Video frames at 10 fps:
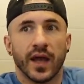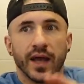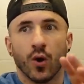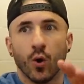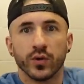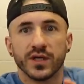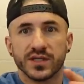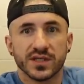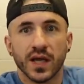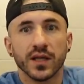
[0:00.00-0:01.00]
and only
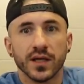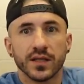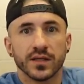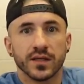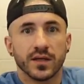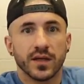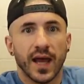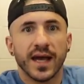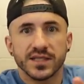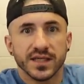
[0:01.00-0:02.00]
sell it
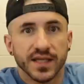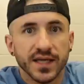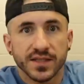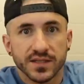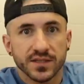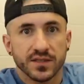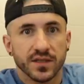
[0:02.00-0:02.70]
as it is.